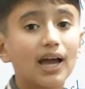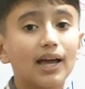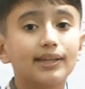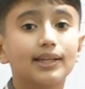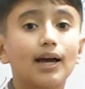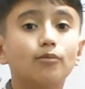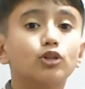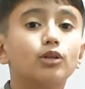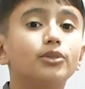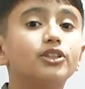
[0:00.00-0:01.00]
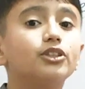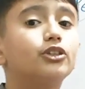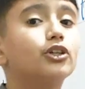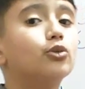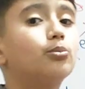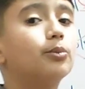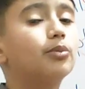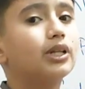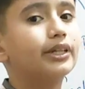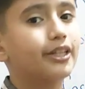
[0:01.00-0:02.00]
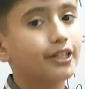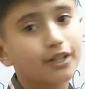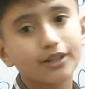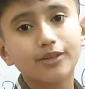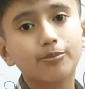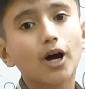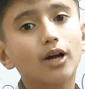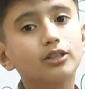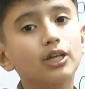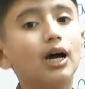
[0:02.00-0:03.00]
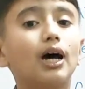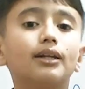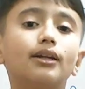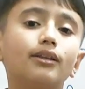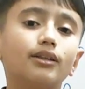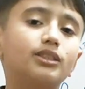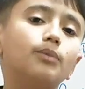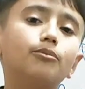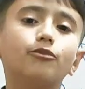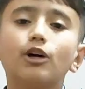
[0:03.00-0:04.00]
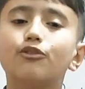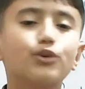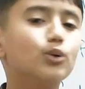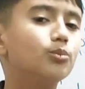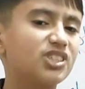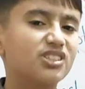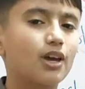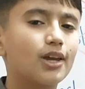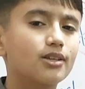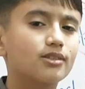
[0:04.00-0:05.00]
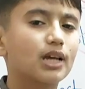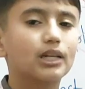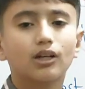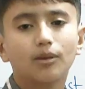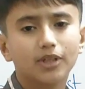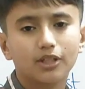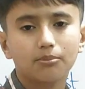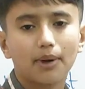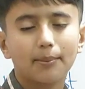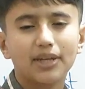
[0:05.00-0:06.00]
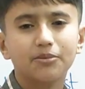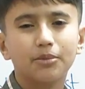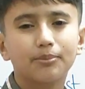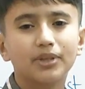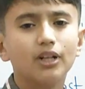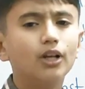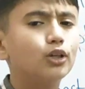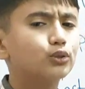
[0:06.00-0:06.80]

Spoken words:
And I'm going to be teaching you people in another part, some few mistakes that are committed by many people.